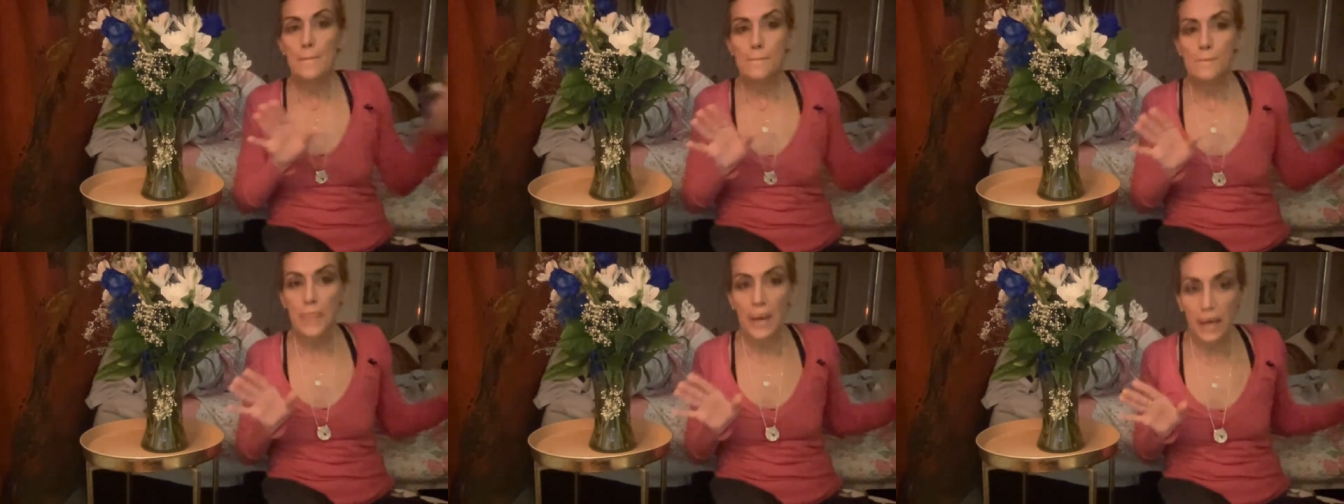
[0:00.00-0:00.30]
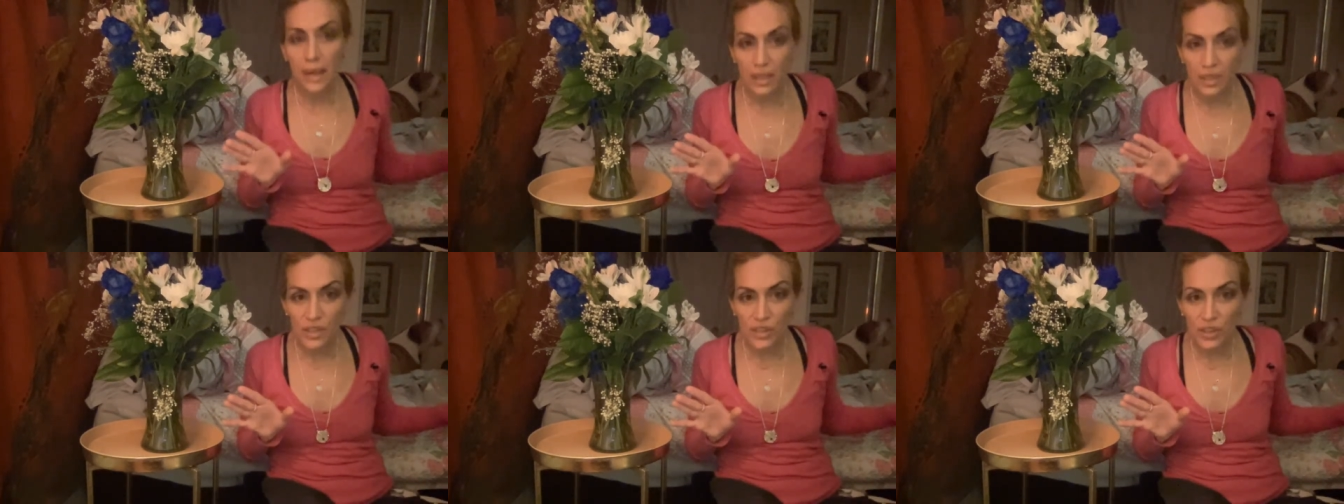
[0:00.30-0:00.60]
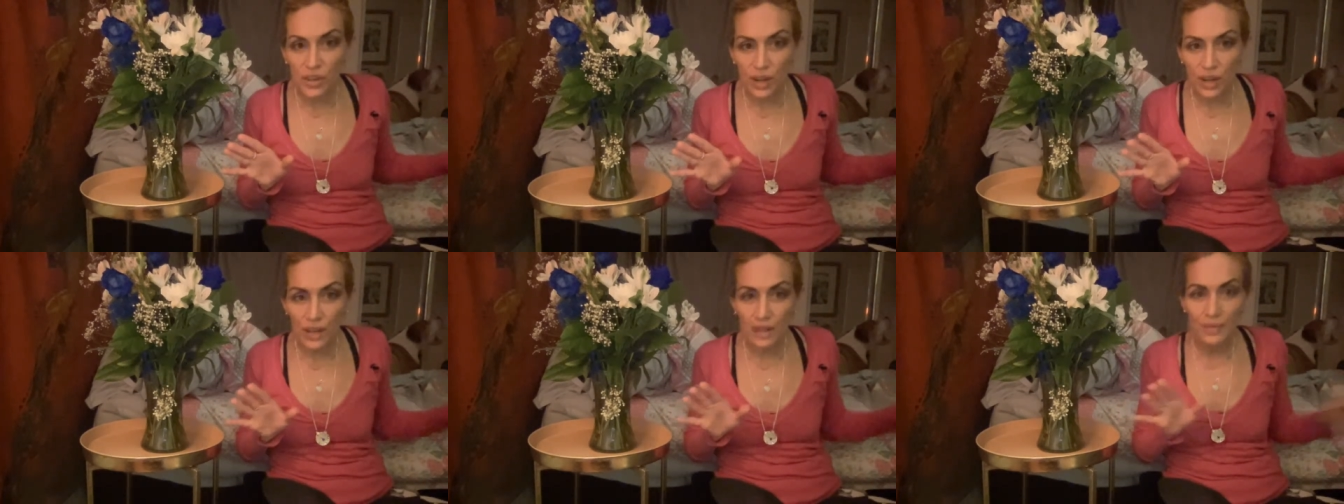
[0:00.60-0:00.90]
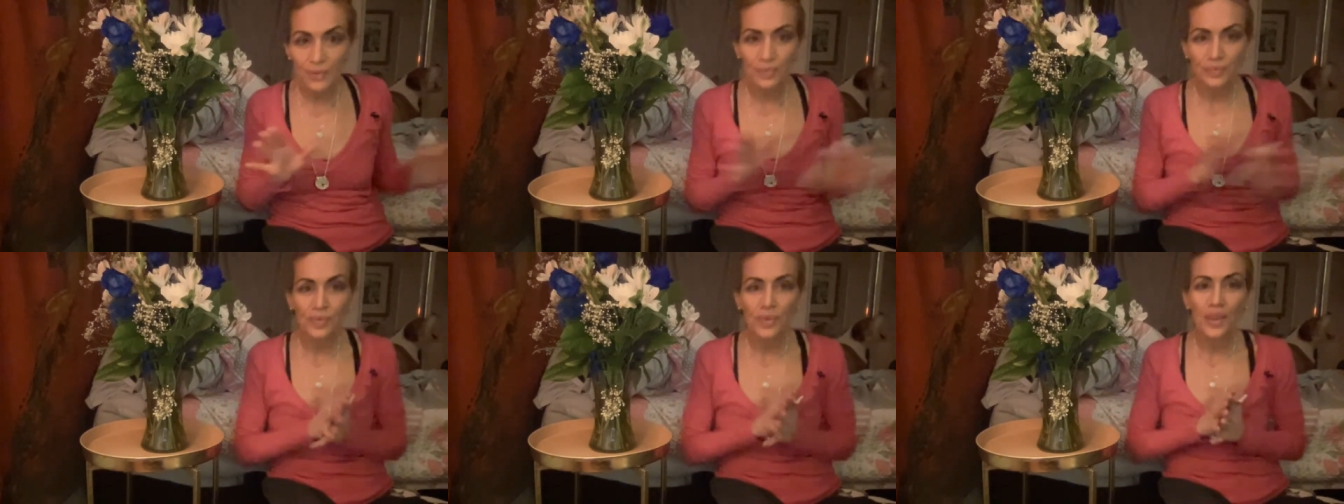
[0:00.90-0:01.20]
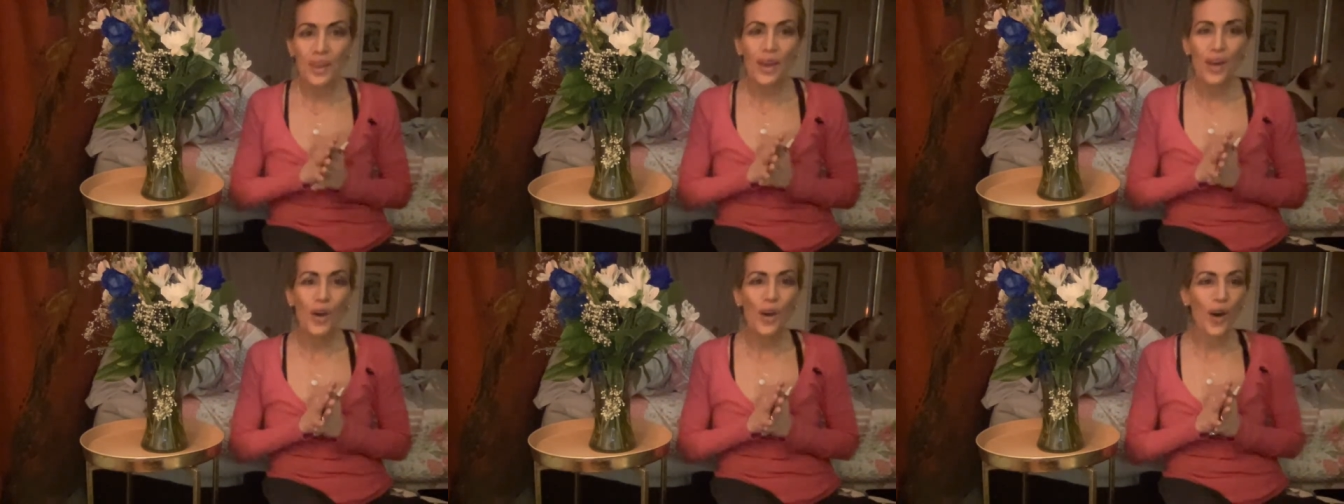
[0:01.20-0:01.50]
Picture it.
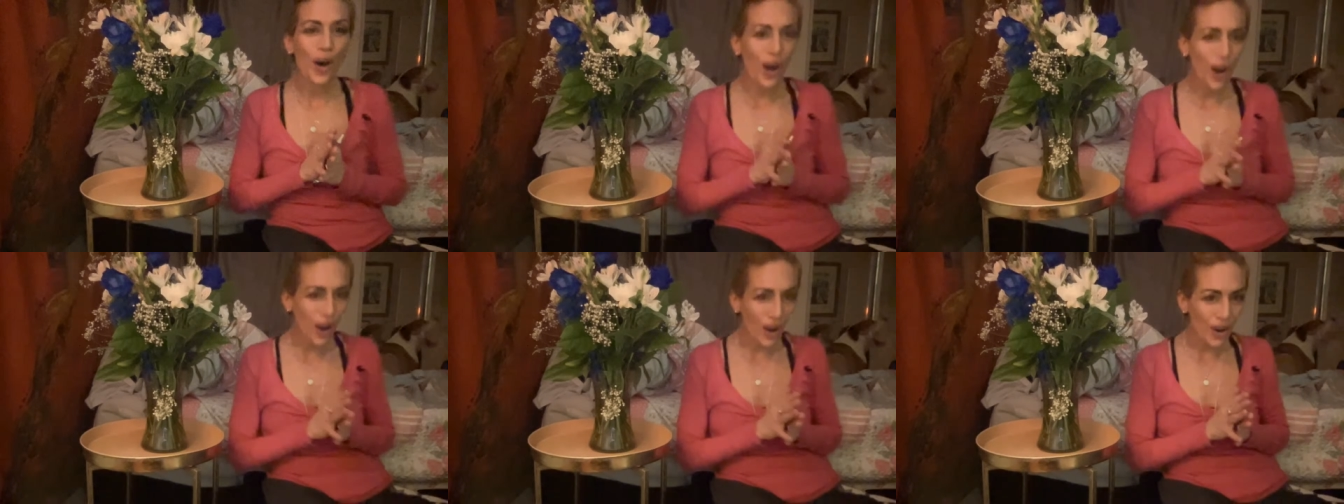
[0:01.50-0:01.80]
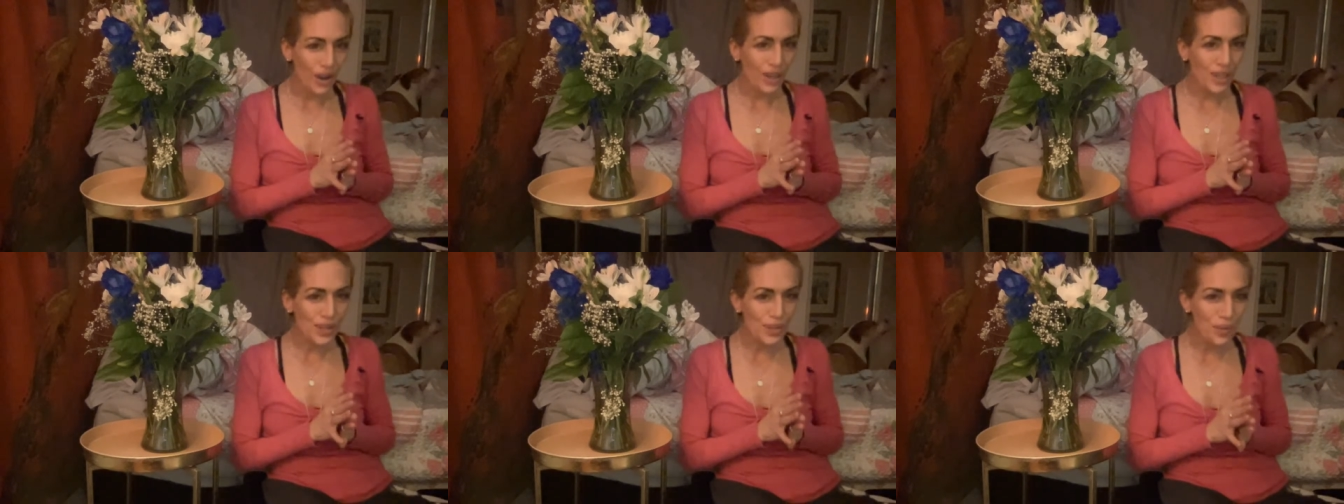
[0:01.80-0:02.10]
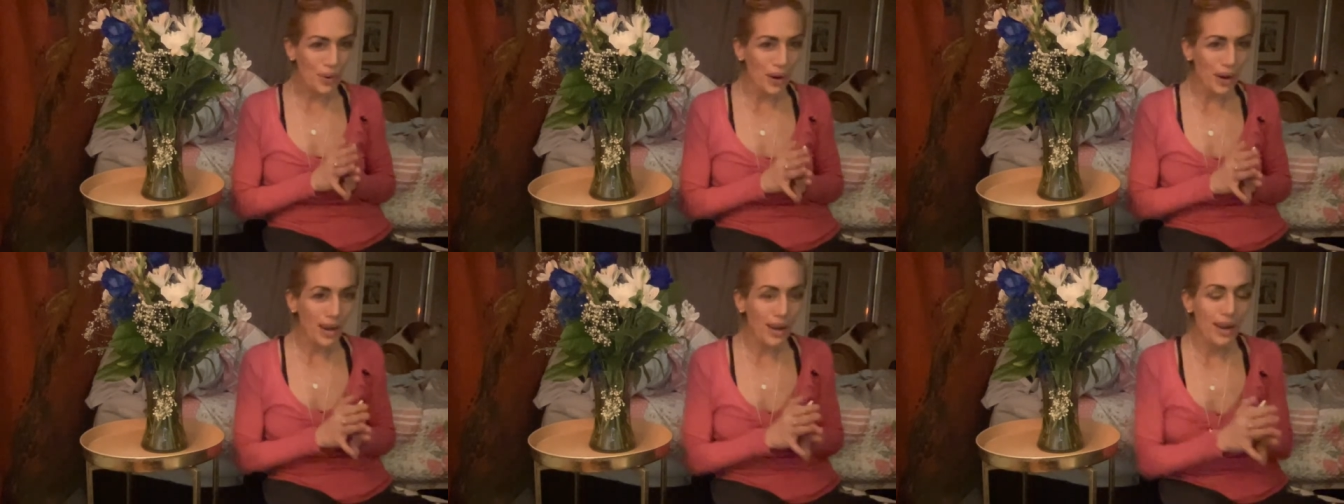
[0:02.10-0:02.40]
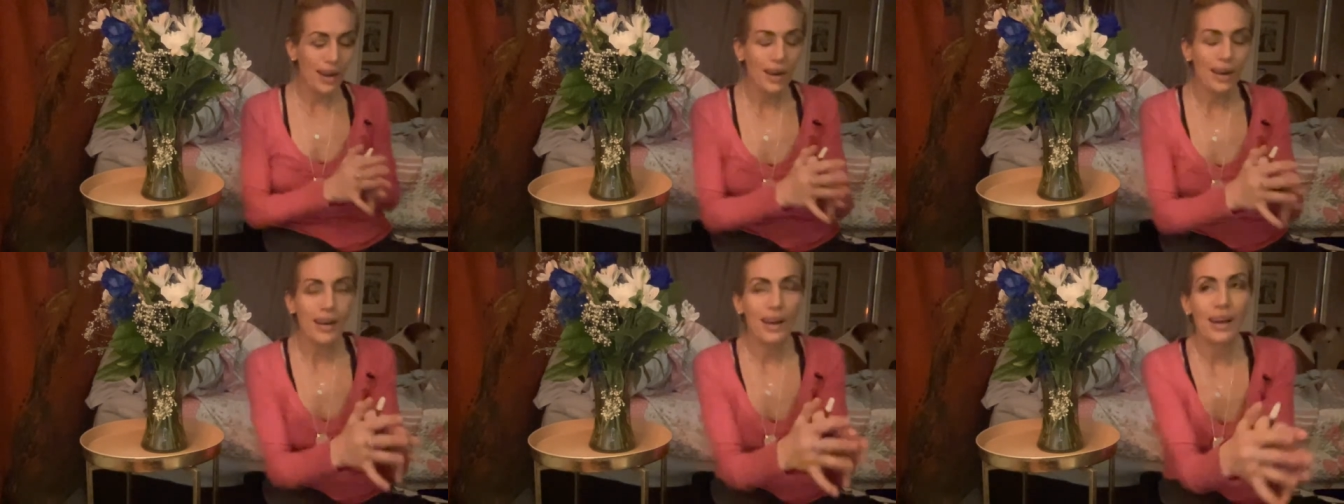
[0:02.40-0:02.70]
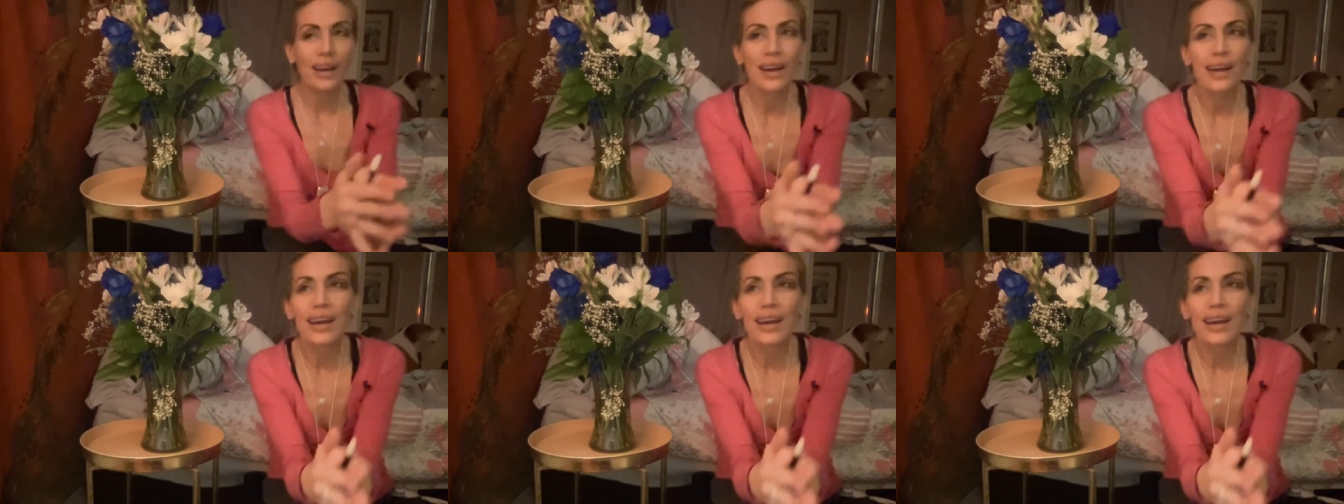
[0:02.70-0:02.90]
Haridwar,